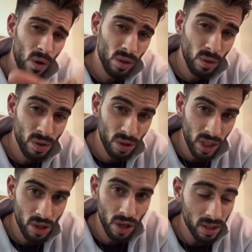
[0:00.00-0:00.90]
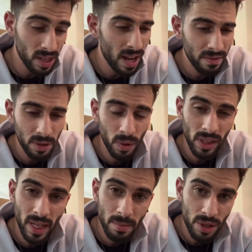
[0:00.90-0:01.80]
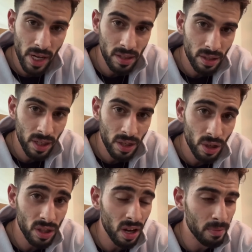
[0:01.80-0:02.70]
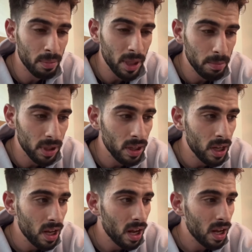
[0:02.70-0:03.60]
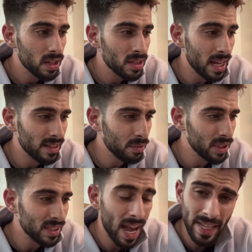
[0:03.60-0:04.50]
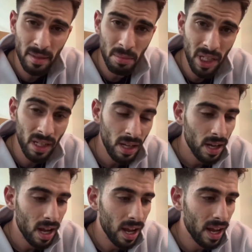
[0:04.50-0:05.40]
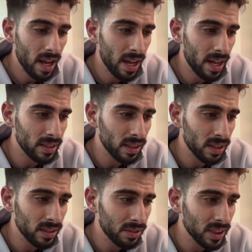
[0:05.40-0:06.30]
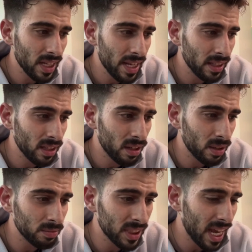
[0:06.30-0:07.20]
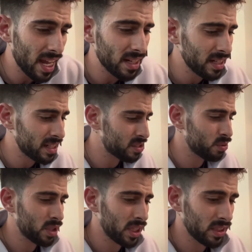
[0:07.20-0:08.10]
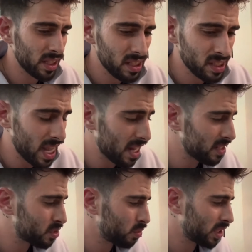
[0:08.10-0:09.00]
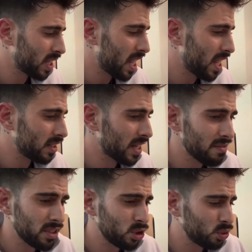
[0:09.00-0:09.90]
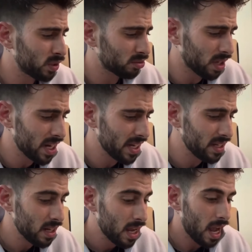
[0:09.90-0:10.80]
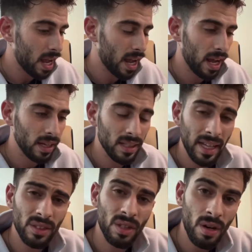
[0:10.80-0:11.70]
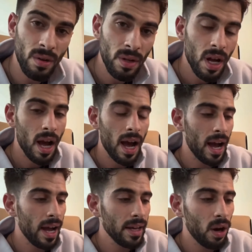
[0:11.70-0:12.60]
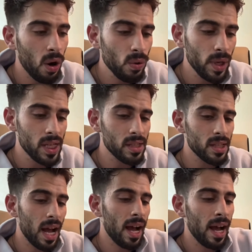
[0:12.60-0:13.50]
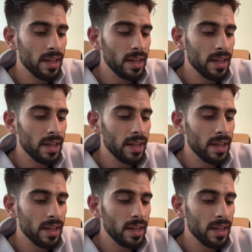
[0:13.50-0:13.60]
all those screenshots, everyone kept sharing screenshots of people, they were tagging me. And they were saying, Kat is doing this, Kat is doing that. Kevin, you were right. Like, you know, I always